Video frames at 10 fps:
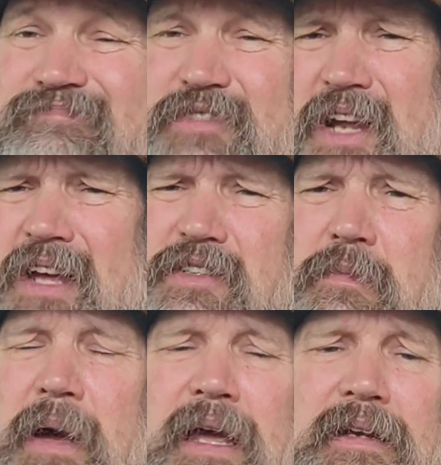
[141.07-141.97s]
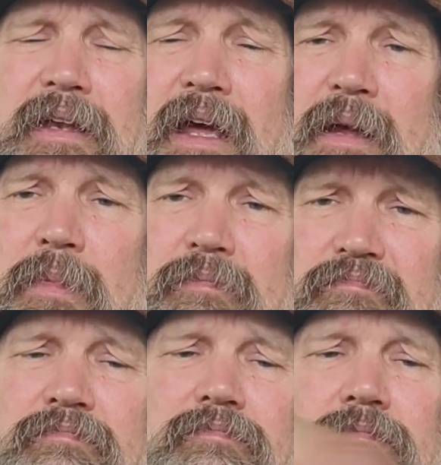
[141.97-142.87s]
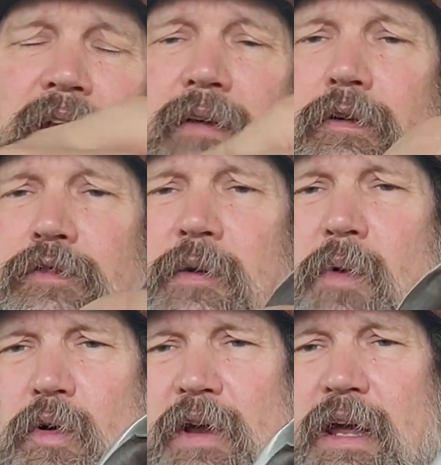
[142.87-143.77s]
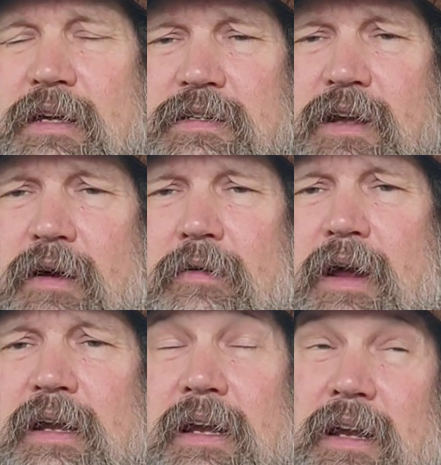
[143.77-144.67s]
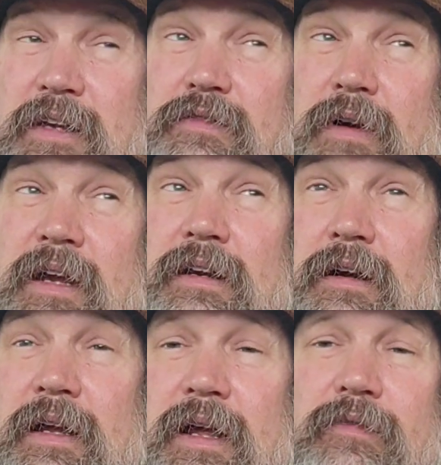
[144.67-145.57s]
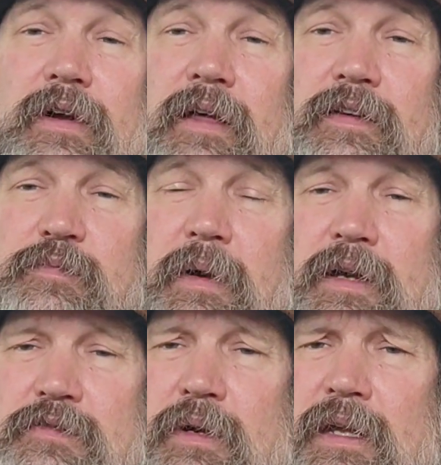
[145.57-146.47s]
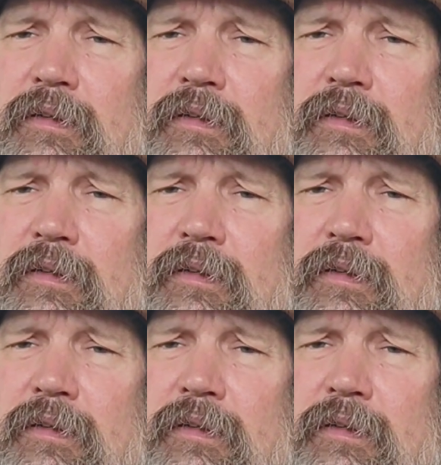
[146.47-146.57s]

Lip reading: It's not so bad today, but give it a few more days and not raining, and it's rained nearly every day this past week.